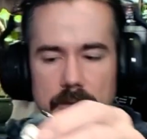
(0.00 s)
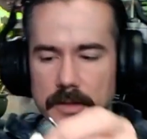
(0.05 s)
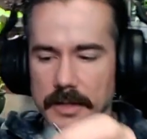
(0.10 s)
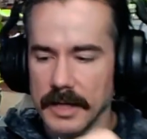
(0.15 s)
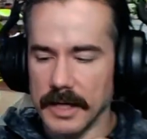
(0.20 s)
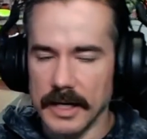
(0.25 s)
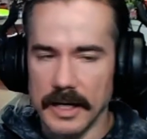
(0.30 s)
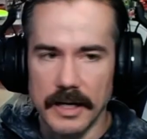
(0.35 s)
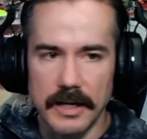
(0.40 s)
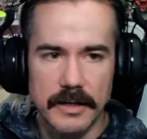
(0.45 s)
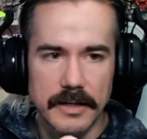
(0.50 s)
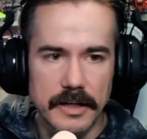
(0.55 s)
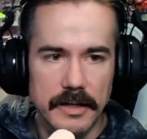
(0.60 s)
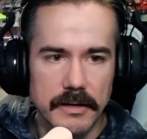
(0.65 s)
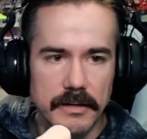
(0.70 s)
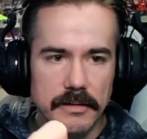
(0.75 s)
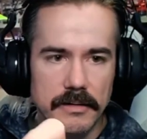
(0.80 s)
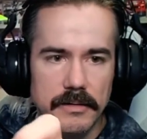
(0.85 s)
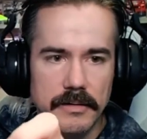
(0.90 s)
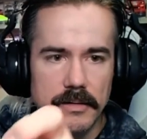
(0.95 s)
Here.
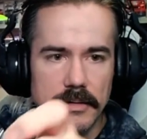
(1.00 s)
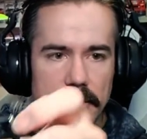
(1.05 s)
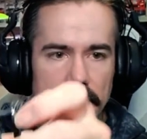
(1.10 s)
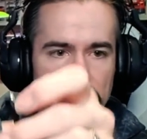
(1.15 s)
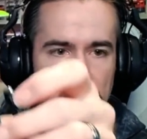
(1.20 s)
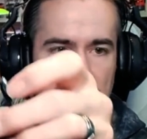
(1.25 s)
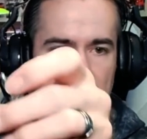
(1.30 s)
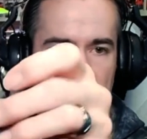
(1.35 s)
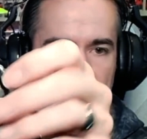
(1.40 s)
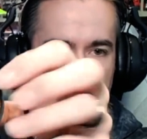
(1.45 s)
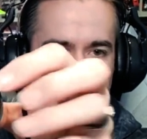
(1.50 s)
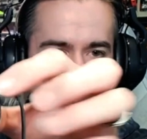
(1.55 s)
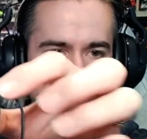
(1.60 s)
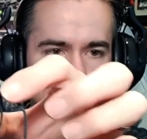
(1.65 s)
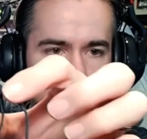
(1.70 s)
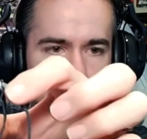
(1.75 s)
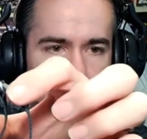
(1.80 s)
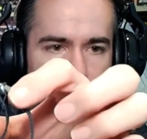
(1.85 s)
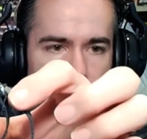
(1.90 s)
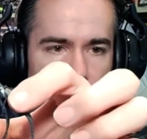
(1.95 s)
You have to pull
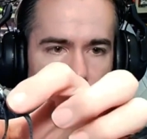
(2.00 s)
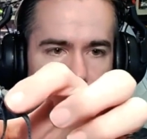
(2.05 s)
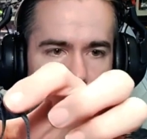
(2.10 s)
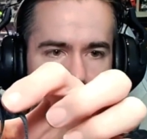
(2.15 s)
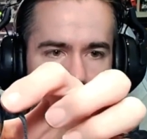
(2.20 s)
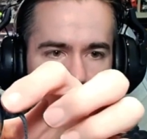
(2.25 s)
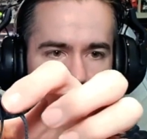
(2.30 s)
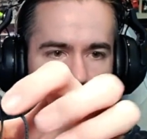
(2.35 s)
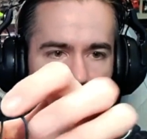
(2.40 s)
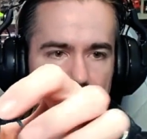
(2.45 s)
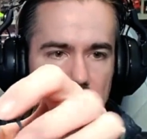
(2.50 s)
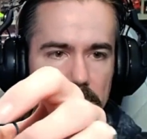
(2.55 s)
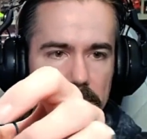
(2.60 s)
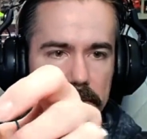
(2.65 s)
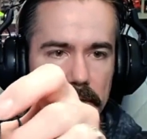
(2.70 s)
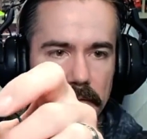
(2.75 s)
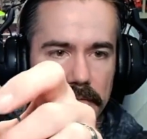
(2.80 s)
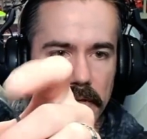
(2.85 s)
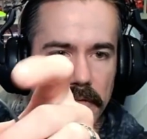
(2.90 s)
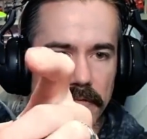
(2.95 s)
away both layers
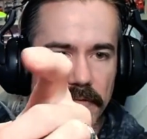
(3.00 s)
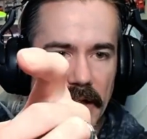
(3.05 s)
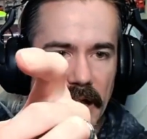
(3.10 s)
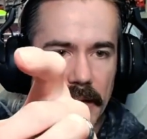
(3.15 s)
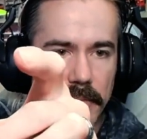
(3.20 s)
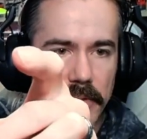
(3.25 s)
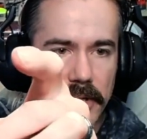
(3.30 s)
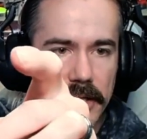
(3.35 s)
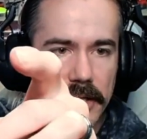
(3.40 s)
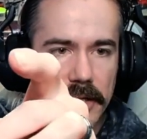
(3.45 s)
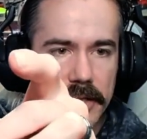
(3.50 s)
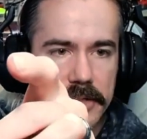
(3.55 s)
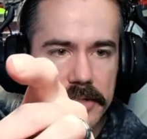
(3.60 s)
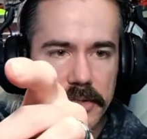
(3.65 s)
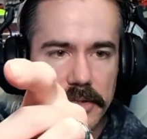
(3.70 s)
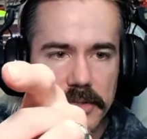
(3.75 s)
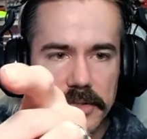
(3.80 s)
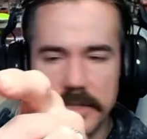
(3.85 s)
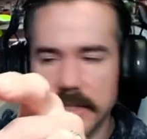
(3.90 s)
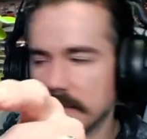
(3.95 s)
of the fabric. So
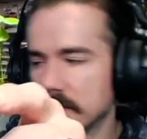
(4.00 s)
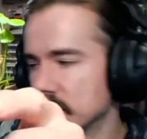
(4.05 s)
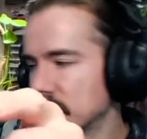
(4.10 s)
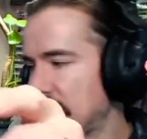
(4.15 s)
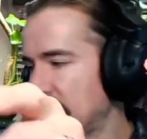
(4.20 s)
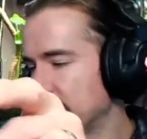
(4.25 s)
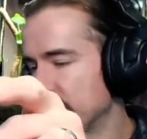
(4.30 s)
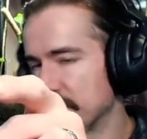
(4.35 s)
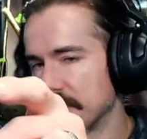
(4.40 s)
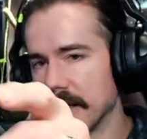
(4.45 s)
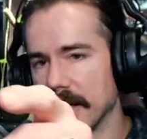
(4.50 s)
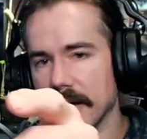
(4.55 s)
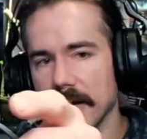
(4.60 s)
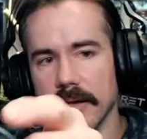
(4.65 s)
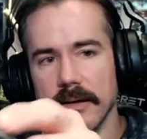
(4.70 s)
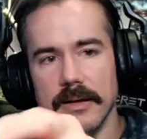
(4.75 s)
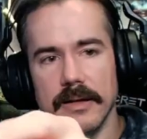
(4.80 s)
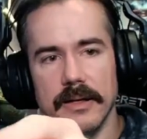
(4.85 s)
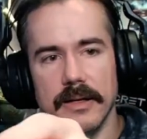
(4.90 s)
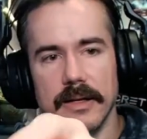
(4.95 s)
there's a strap
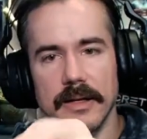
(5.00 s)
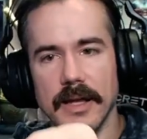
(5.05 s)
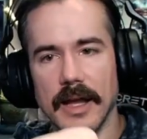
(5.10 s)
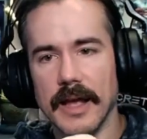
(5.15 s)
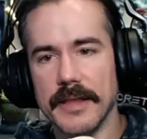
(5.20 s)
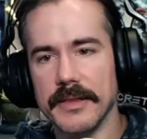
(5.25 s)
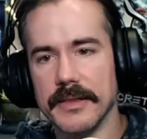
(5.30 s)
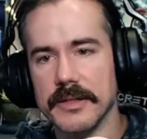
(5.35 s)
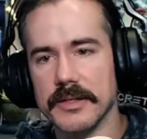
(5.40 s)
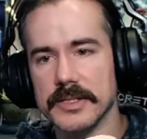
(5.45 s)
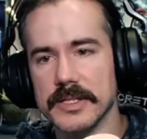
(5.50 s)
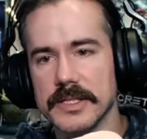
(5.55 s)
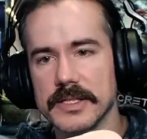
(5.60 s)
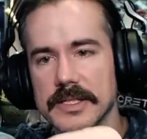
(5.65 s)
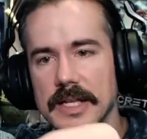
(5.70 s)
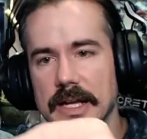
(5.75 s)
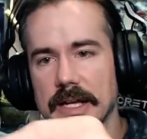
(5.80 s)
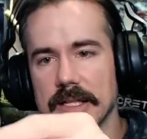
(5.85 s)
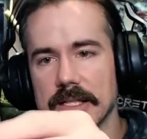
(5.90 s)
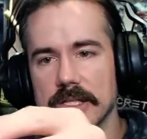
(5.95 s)
there, and then there's a
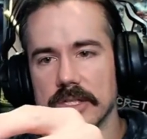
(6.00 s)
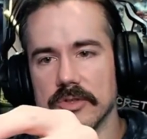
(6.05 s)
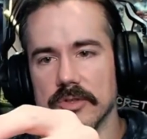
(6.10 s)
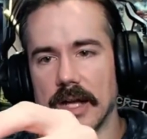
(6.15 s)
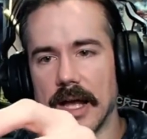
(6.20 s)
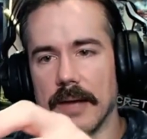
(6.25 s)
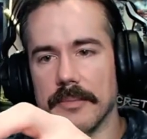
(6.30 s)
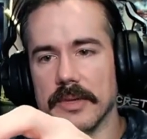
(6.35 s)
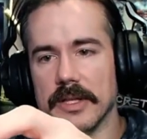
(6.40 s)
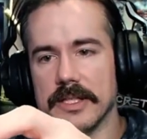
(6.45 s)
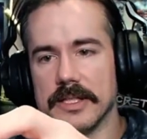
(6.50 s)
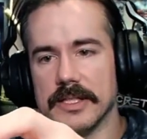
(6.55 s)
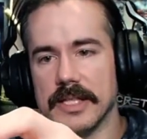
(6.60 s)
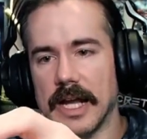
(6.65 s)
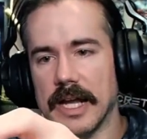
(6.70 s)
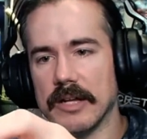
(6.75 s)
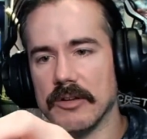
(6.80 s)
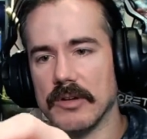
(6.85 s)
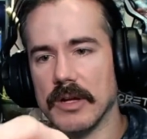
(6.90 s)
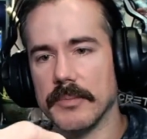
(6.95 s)
second strap that's
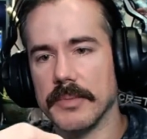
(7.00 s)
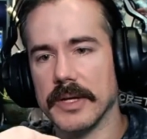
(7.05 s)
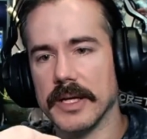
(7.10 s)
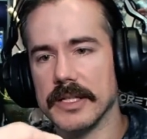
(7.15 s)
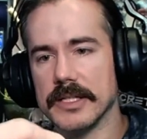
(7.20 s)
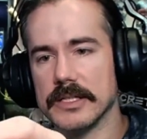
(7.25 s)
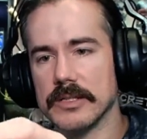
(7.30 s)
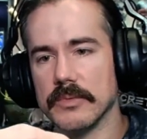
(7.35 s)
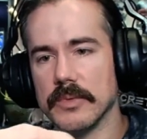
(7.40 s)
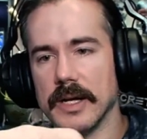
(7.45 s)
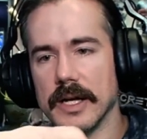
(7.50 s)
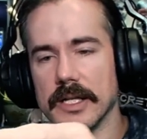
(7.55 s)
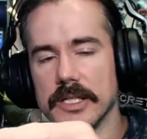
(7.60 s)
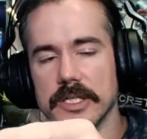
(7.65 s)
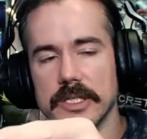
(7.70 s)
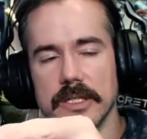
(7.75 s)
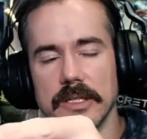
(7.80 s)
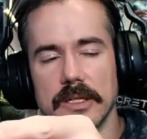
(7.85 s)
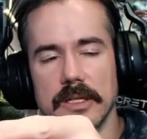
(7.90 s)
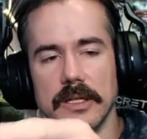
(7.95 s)
tighter up against the watch.
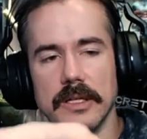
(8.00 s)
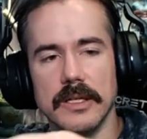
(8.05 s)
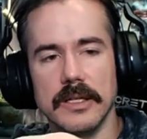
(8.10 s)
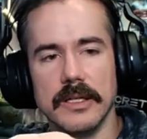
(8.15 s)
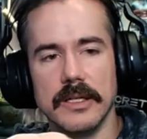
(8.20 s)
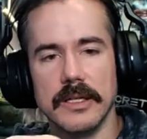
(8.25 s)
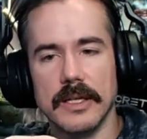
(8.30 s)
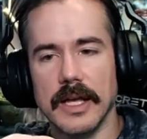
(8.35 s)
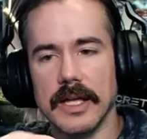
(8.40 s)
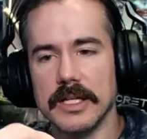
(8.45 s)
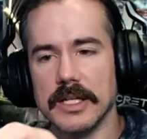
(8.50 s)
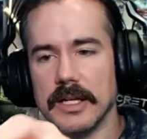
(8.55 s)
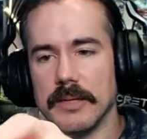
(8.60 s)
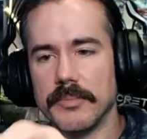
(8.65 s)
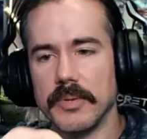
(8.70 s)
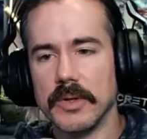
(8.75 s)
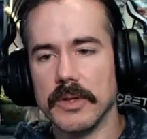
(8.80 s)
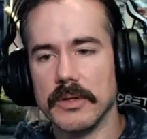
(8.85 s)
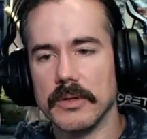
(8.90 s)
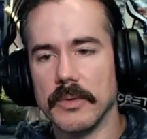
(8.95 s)
And you got to
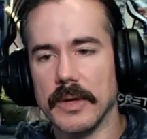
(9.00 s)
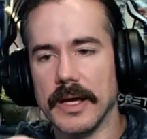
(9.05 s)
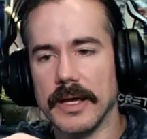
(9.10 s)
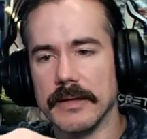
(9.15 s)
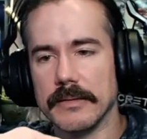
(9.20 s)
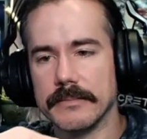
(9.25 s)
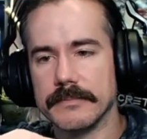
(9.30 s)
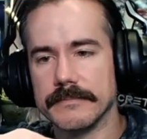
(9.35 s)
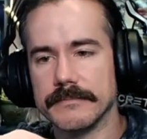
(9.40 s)
pull it away.